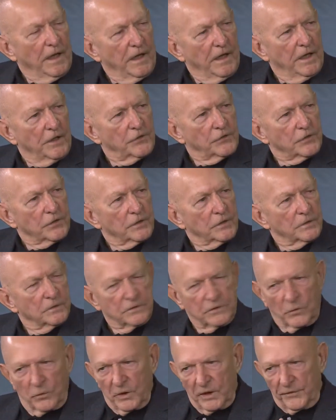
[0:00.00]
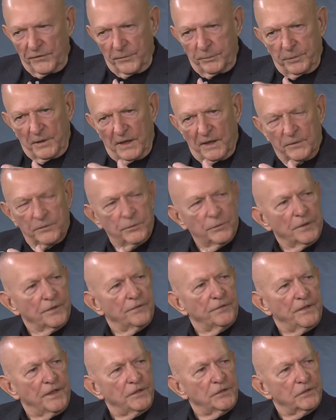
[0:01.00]
answer to whatever problems we were
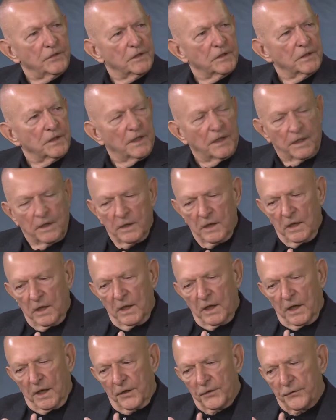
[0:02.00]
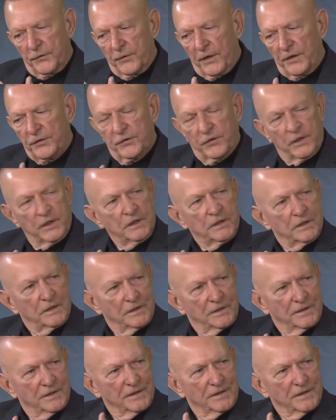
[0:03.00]
faced in there addressing